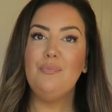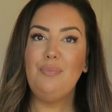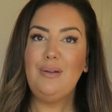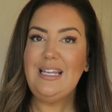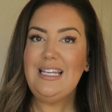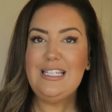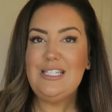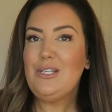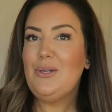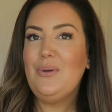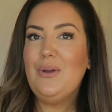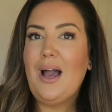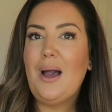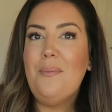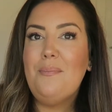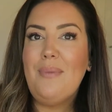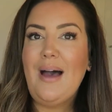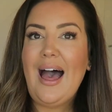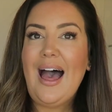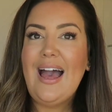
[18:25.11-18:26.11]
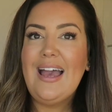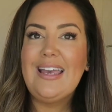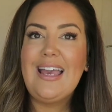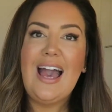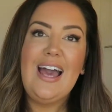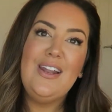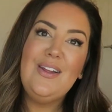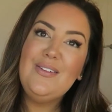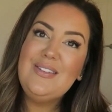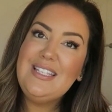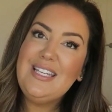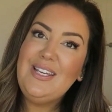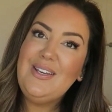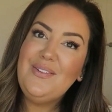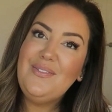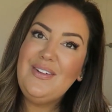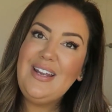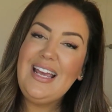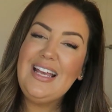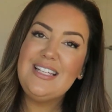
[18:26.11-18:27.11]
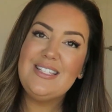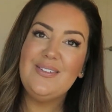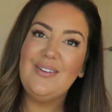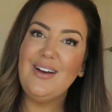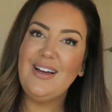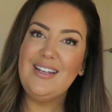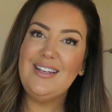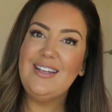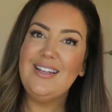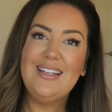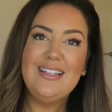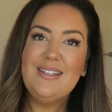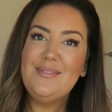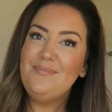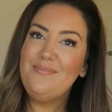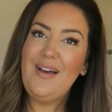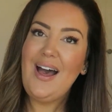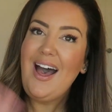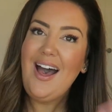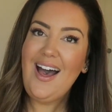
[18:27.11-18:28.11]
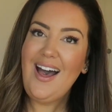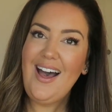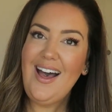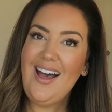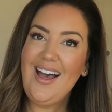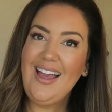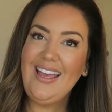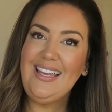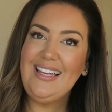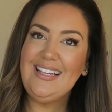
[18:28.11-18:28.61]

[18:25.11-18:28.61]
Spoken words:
Please do come back, and I'll see you in the next one. Bye.